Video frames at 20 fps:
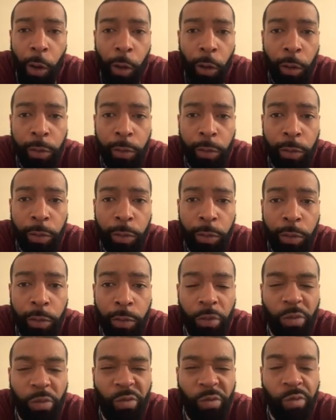
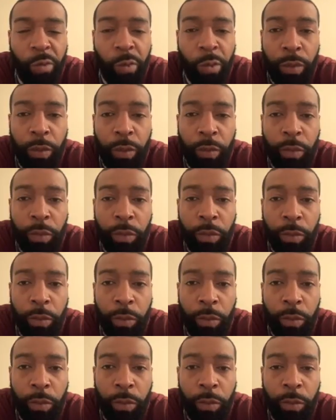
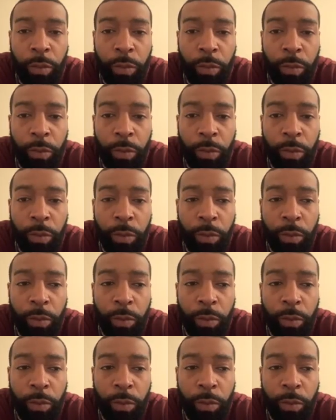This person isn't speaking.